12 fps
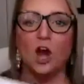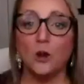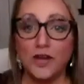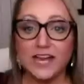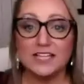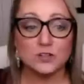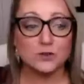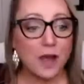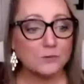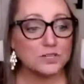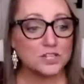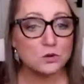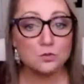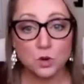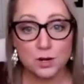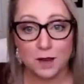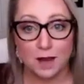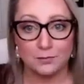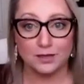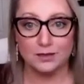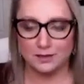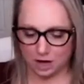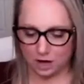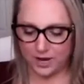Okay, so that was our warm-up,
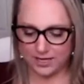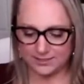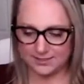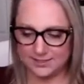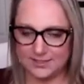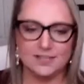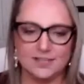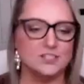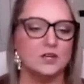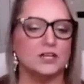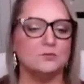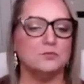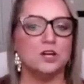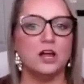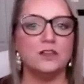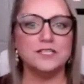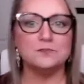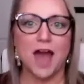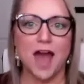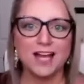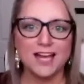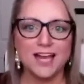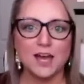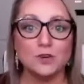all right? So I'm going to put all these
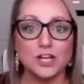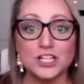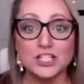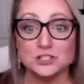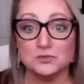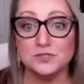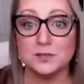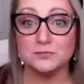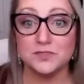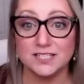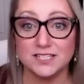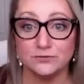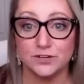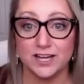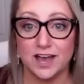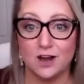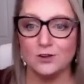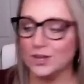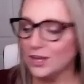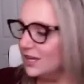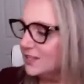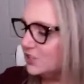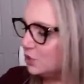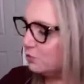back, and we're going to do something different now.
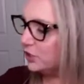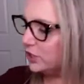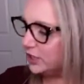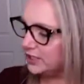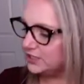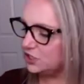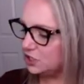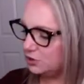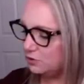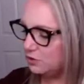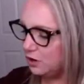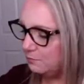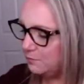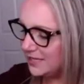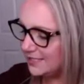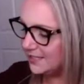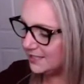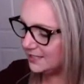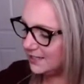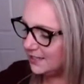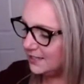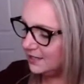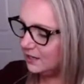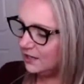So we're going to do,
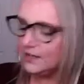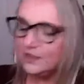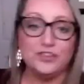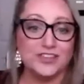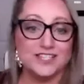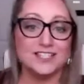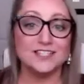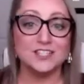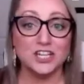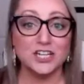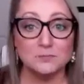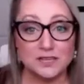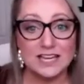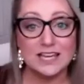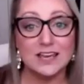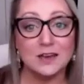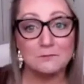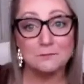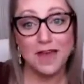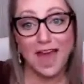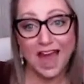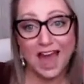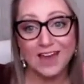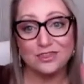basically, this is going to be
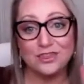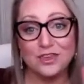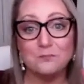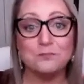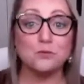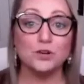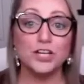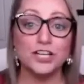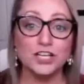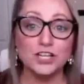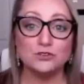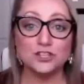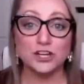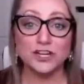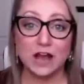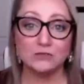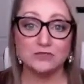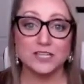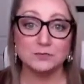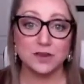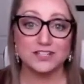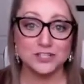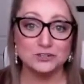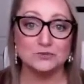math, but we're going to use our counting
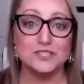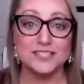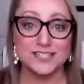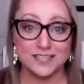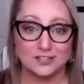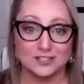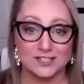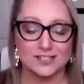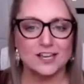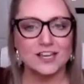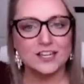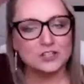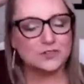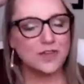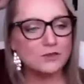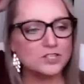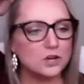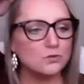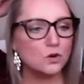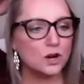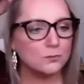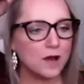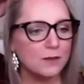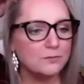by 2 skills. So that was our
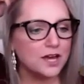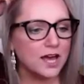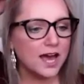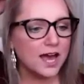warm-up.